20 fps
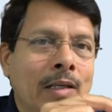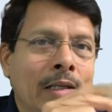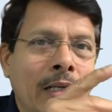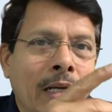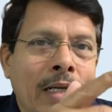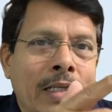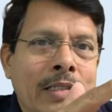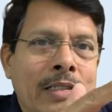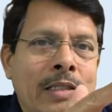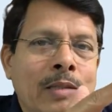
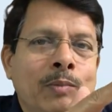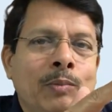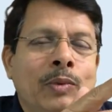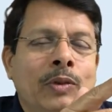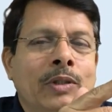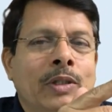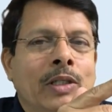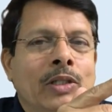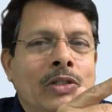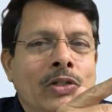rise in
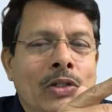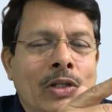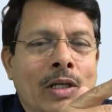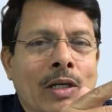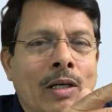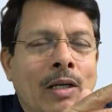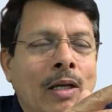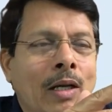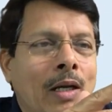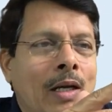
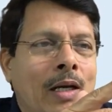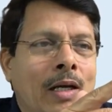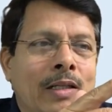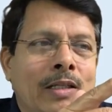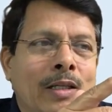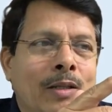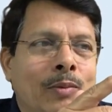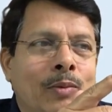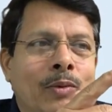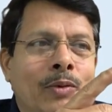potential
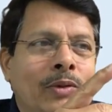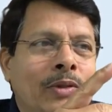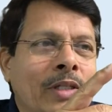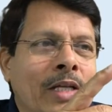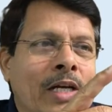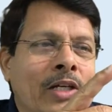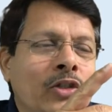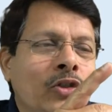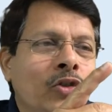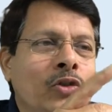and therefore
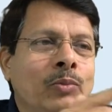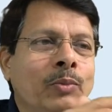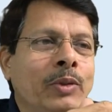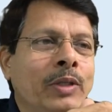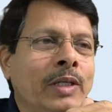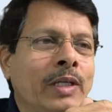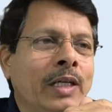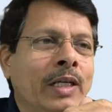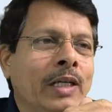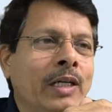that should be
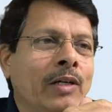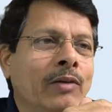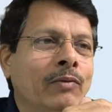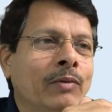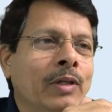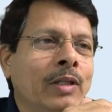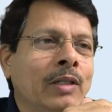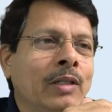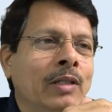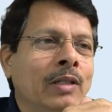taken
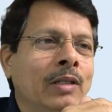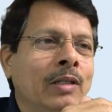with